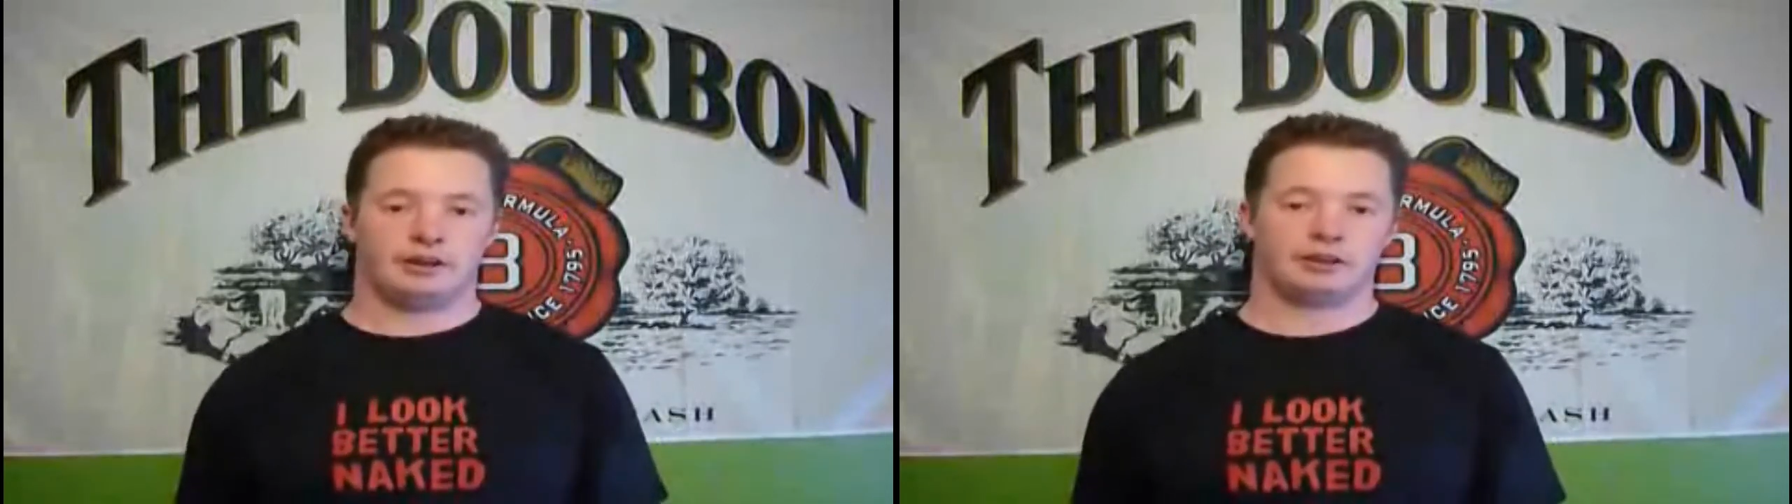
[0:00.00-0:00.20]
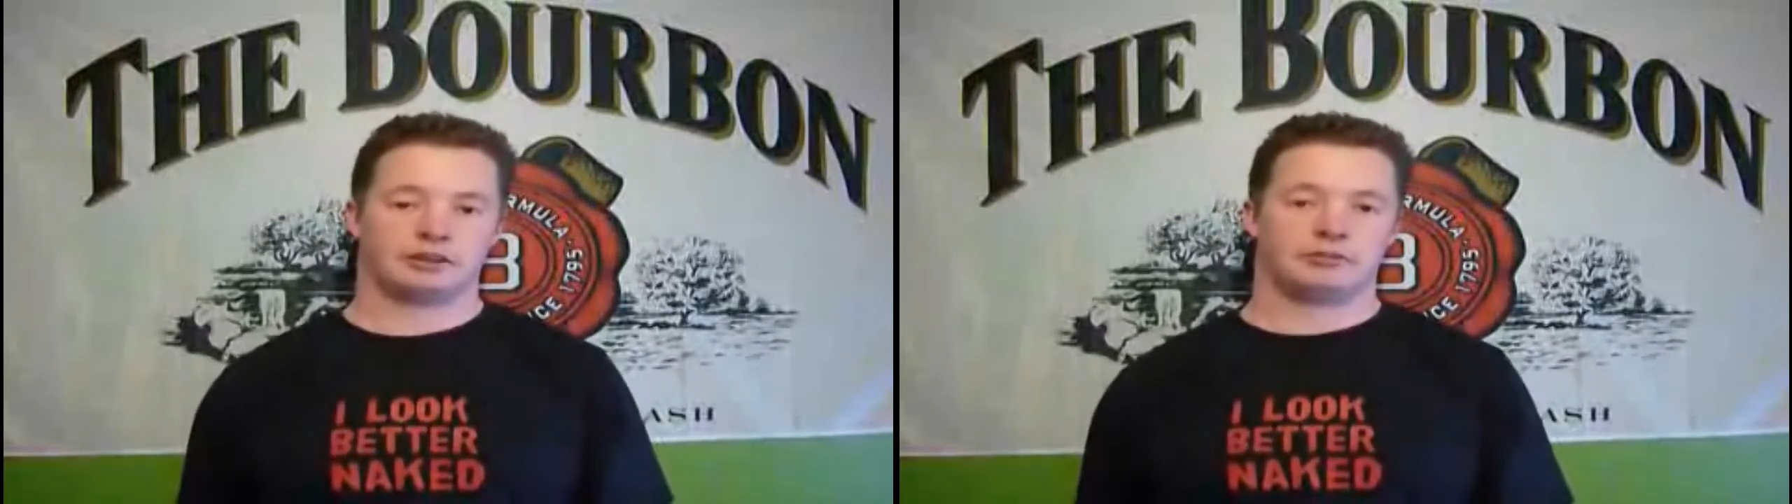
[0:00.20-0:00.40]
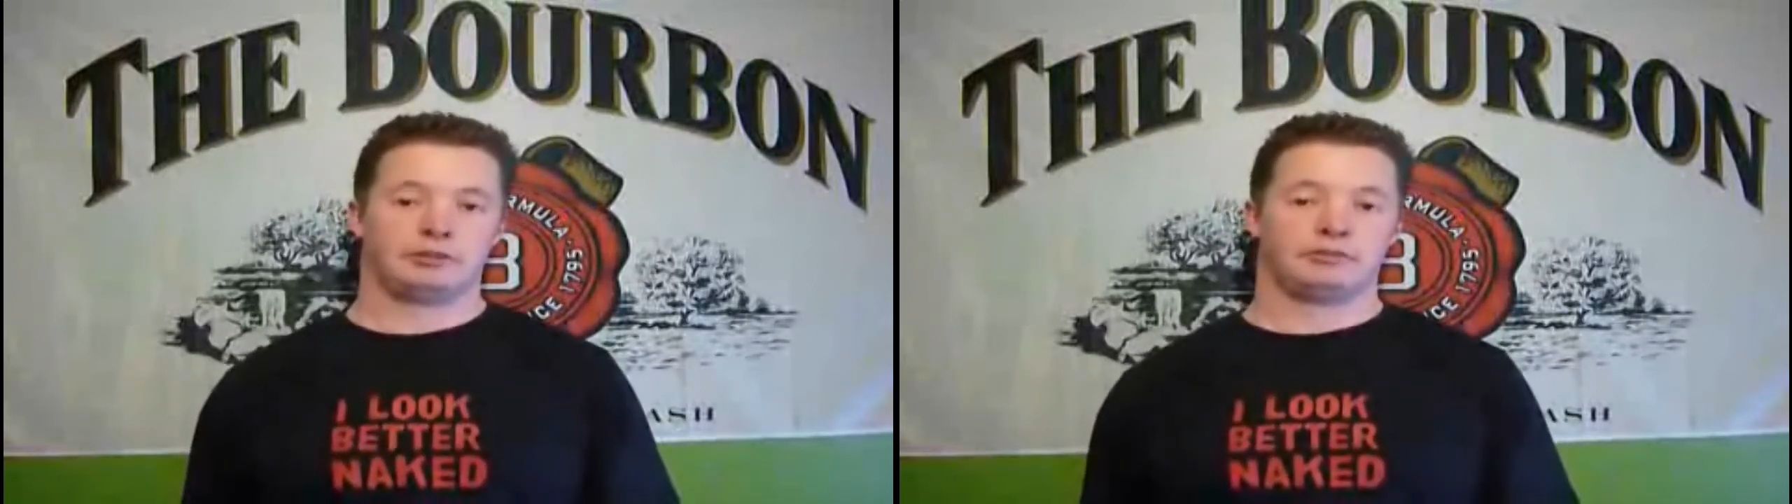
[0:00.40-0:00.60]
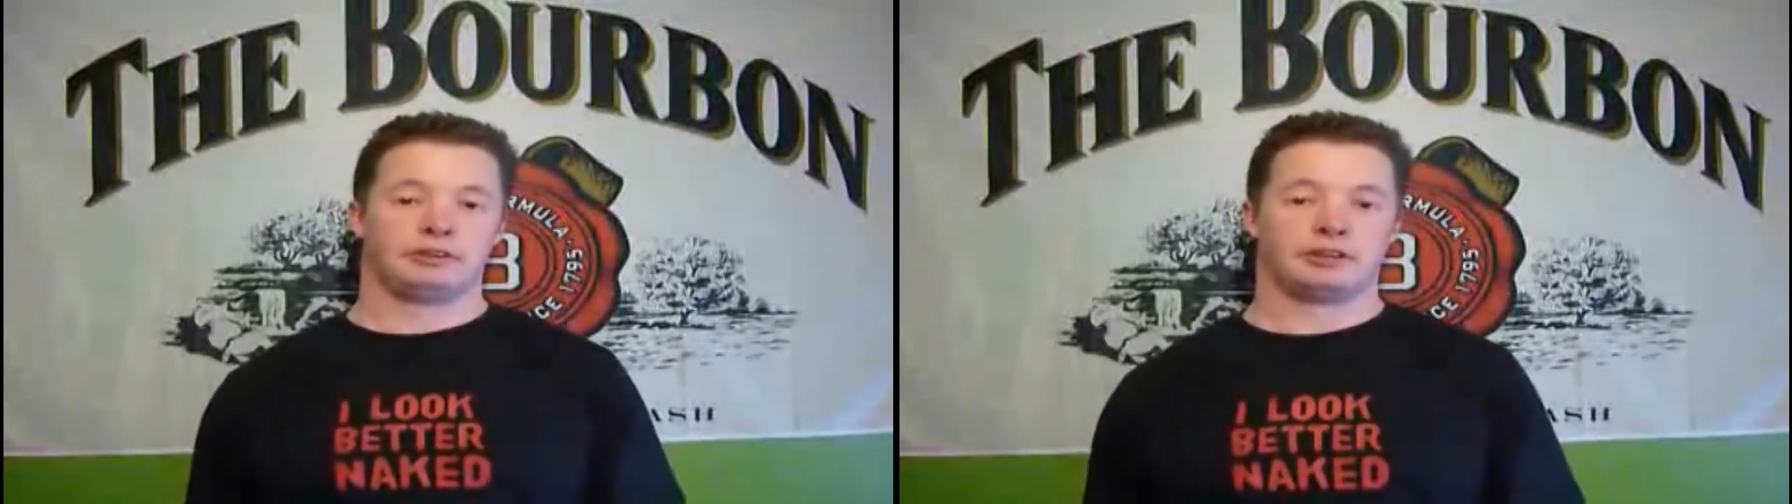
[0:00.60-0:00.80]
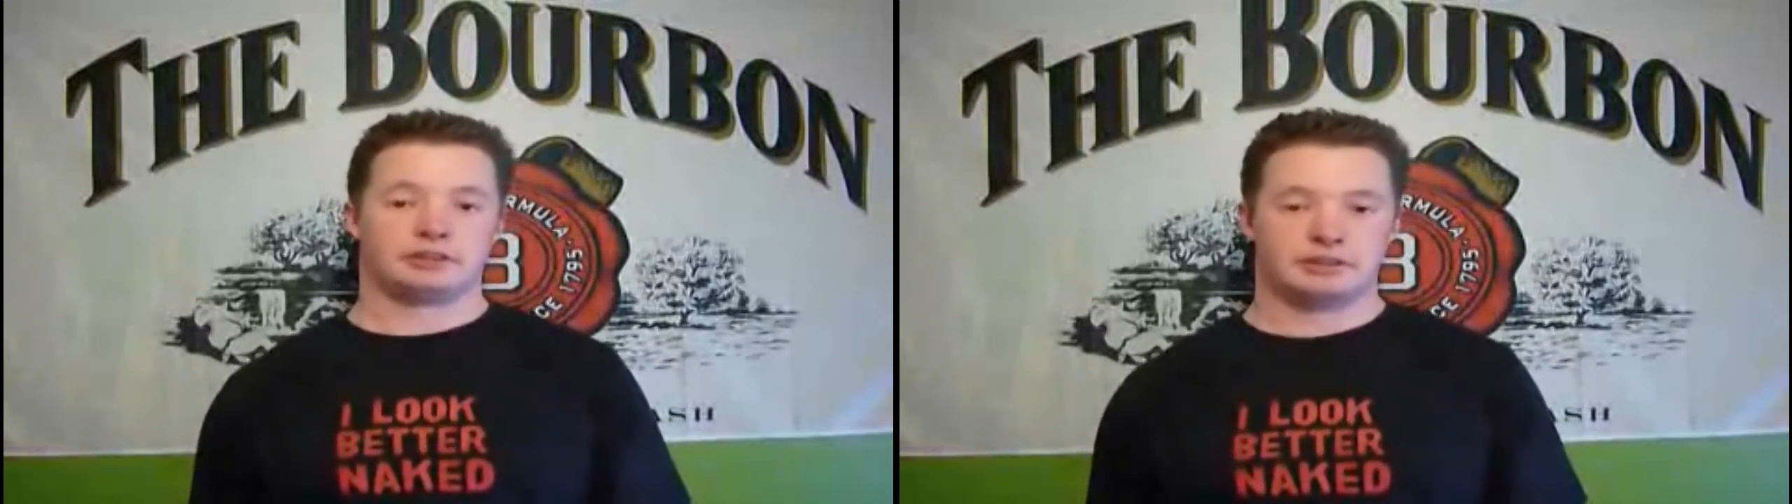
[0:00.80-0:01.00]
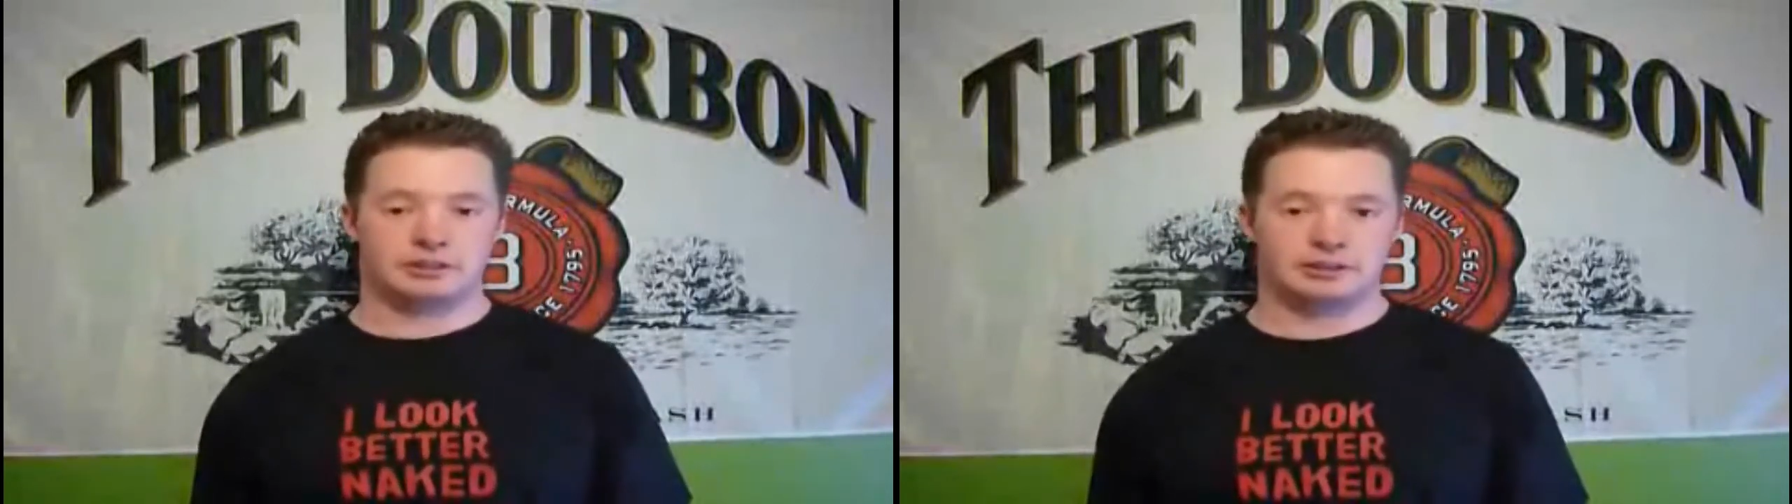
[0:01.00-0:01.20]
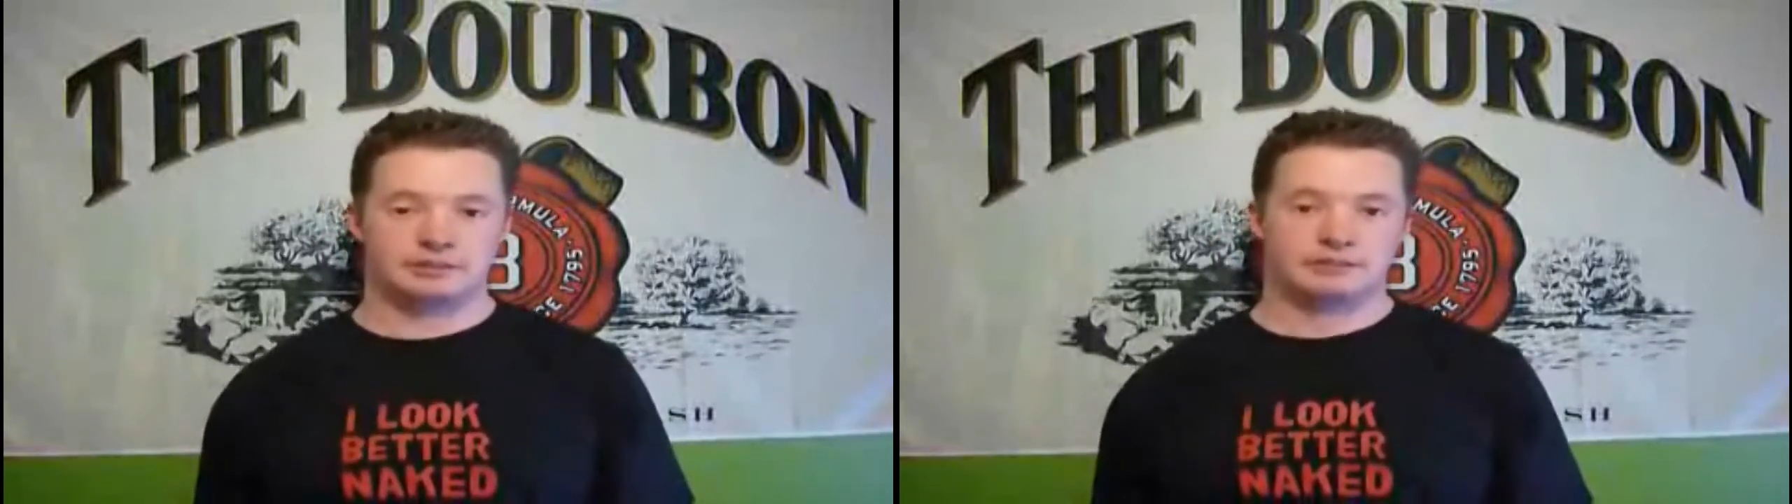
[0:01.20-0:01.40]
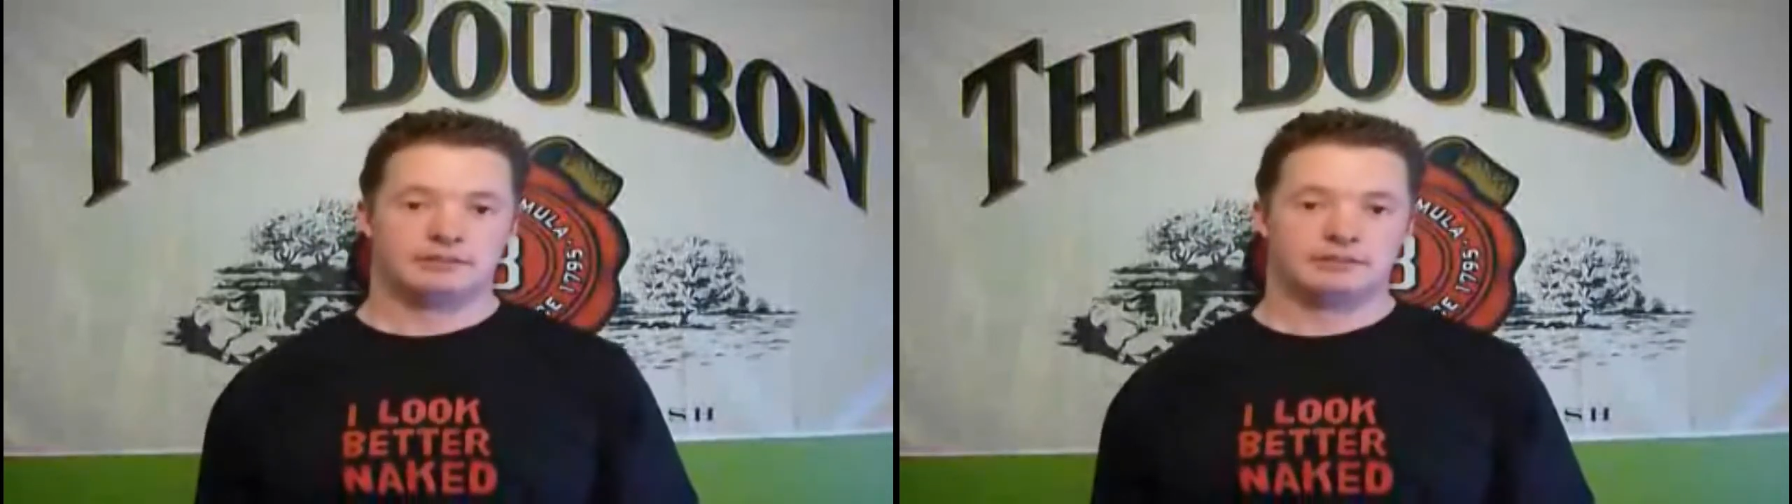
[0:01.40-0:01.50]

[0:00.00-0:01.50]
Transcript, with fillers: I got a few videos here.